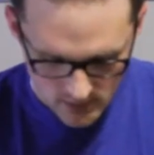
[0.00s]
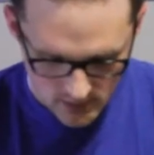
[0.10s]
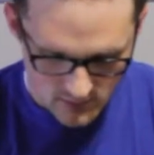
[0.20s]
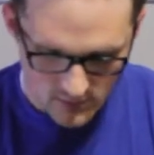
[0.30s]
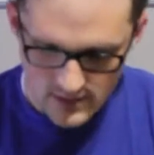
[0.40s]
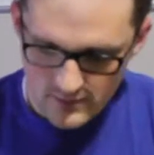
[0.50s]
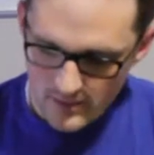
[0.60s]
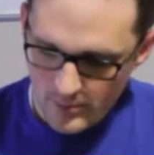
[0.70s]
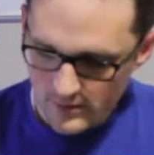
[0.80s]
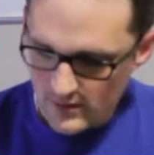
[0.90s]
and so that's
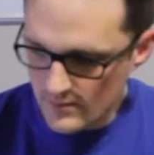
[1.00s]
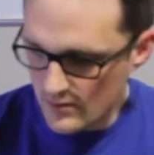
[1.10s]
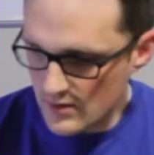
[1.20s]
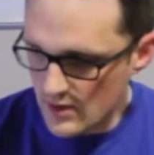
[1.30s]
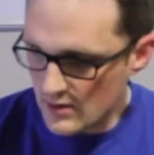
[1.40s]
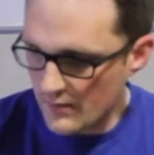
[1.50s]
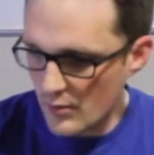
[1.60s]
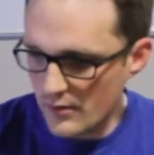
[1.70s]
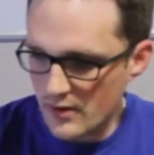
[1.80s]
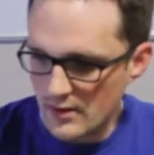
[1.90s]
what I picked up. So it's these
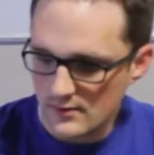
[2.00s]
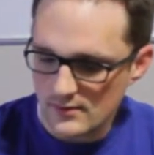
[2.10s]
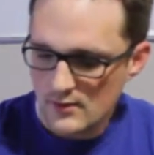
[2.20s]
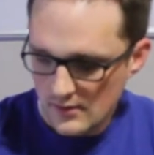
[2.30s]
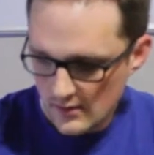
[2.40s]
four things.